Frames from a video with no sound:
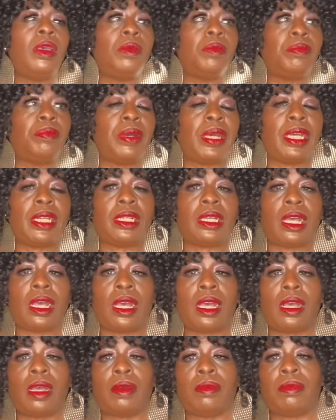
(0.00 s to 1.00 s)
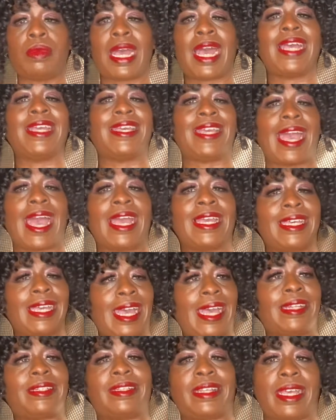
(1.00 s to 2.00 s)
But I
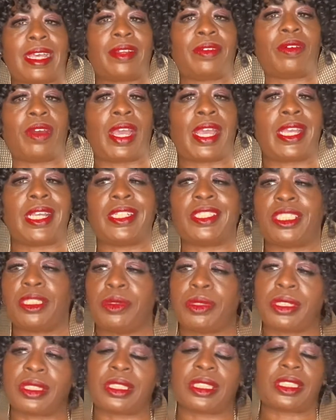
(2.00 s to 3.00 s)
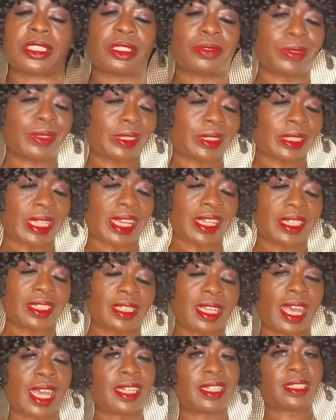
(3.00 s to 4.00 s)
got that, right? And she was attacking
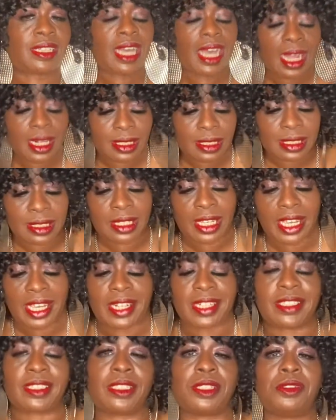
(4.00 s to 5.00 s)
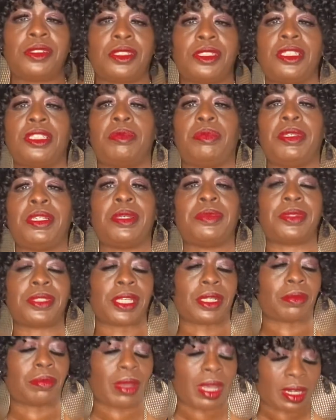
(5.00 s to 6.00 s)
Todd. And Todd and Candy seemed to still be upset
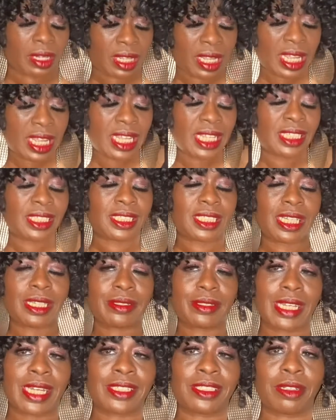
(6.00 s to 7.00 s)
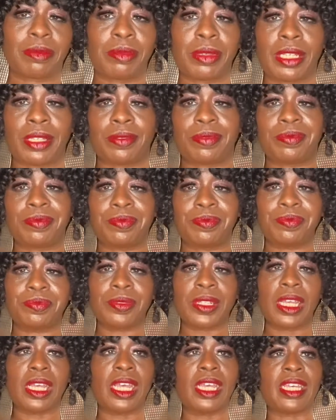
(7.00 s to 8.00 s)
about it. Seems like to me,
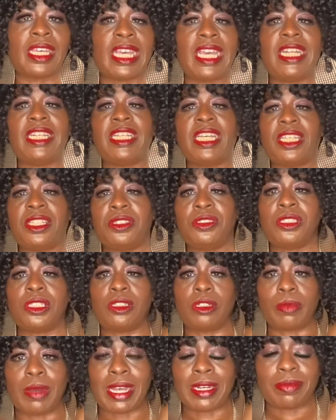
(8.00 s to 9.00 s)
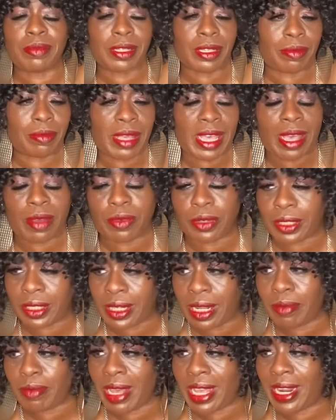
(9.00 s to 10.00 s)
Candy ain't used to nobody being mad with her. And
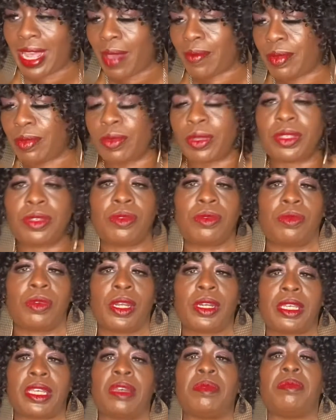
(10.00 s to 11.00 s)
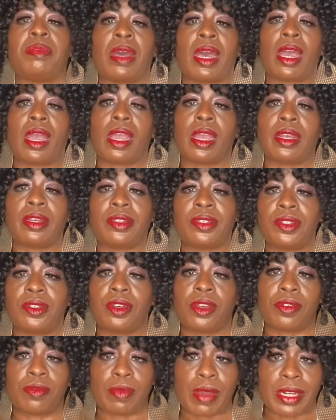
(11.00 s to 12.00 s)
that might happen when you run an empire. You know,
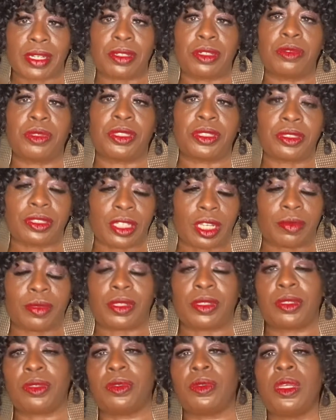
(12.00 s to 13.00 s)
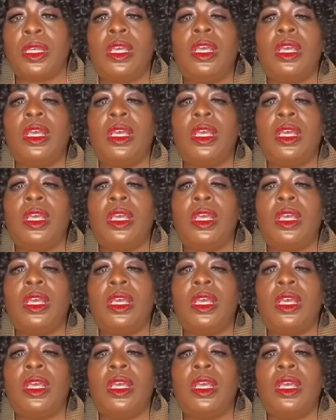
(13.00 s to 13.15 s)
everybody do what you tell them to do.